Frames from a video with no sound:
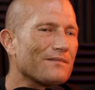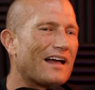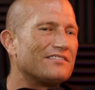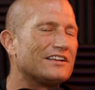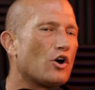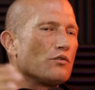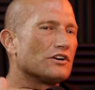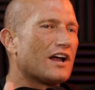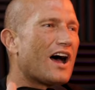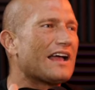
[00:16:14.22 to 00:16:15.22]
And then
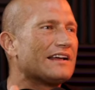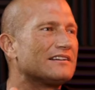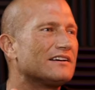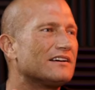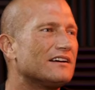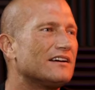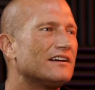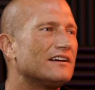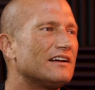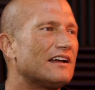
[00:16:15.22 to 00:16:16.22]
overnight,
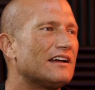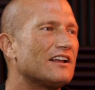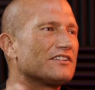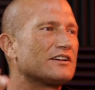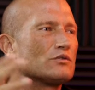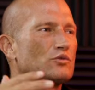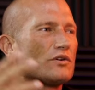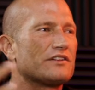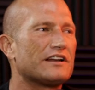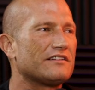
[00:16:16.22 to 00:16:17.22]
nothing was
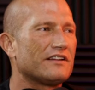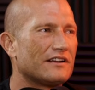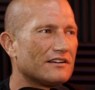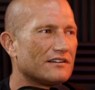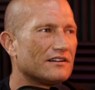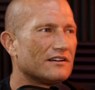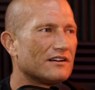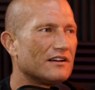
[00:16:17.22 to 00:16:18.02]
worth anything. Yeah.